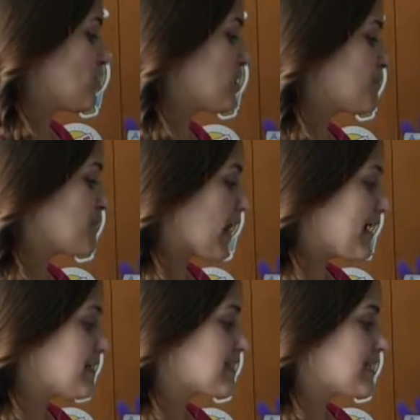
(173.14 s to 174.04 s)
took
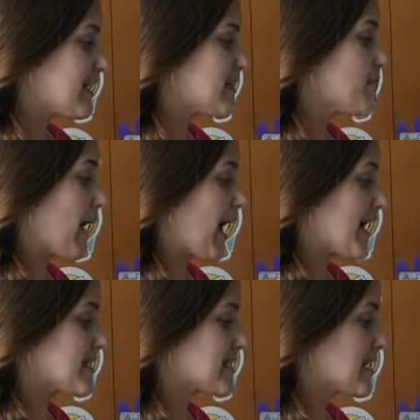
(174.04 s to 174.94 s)
place in the
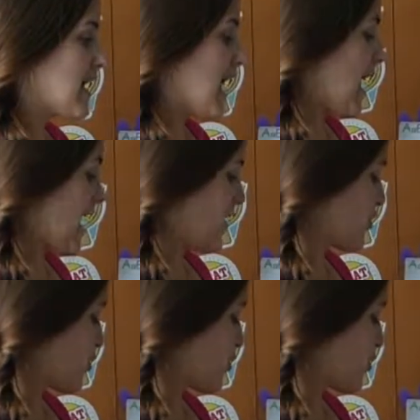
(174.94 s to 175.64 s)
past and